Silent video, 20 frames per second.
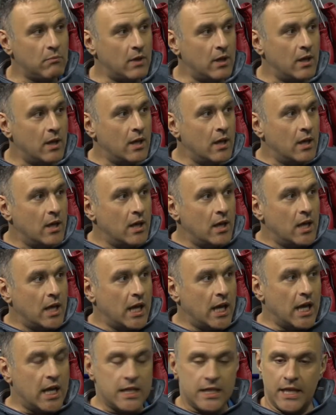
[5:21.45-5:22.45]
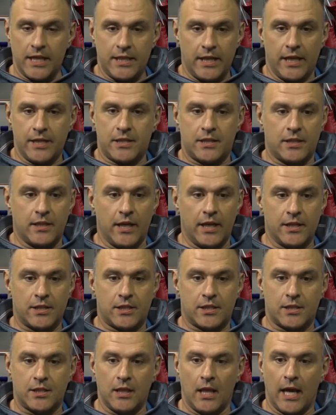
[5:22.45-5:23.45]
game. Yeah, it, it, it's
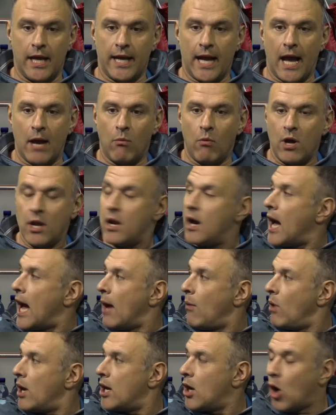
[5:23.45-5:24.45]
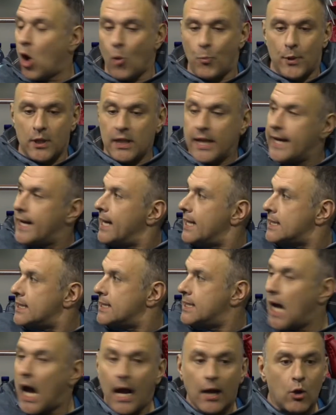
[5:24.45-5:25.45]
it's like I want I want to open like so a great,
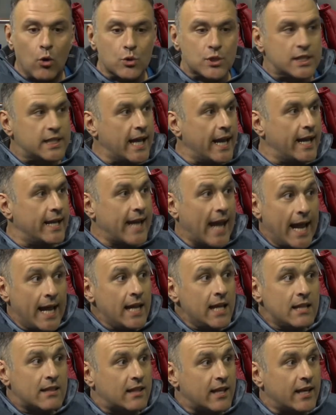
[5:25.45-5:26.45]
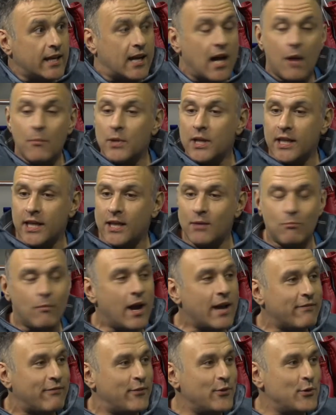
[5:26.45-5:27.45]
taco right? stand. Anything, come and eat my
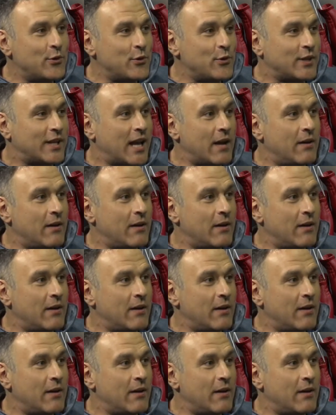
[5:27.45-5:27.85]
food.